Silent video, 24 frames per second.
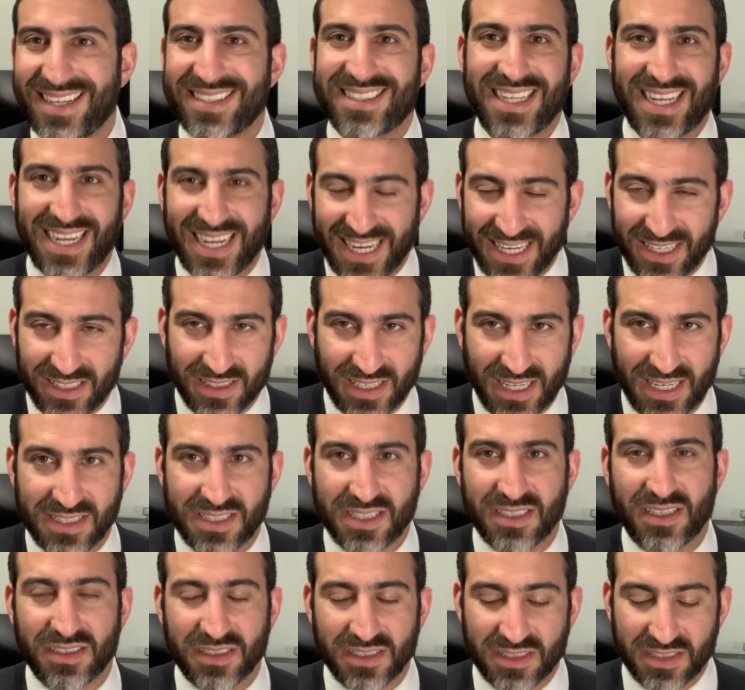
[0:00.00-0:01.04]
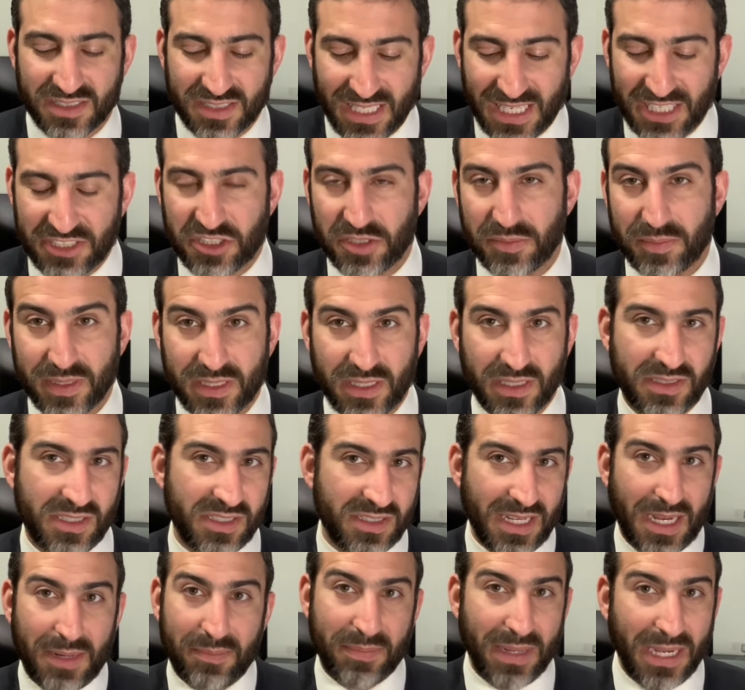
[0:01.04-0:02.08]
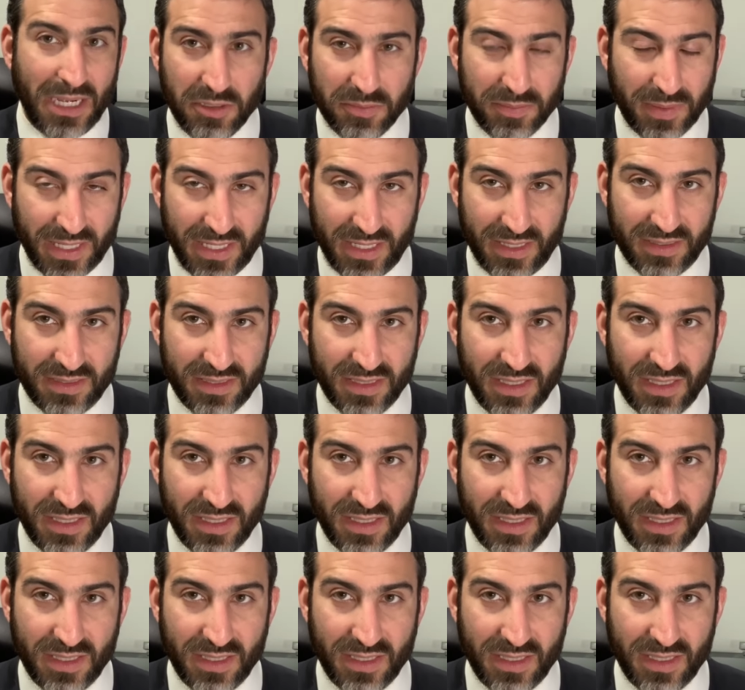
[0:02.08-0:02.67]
to analyze it under the statute because he's not bound by it.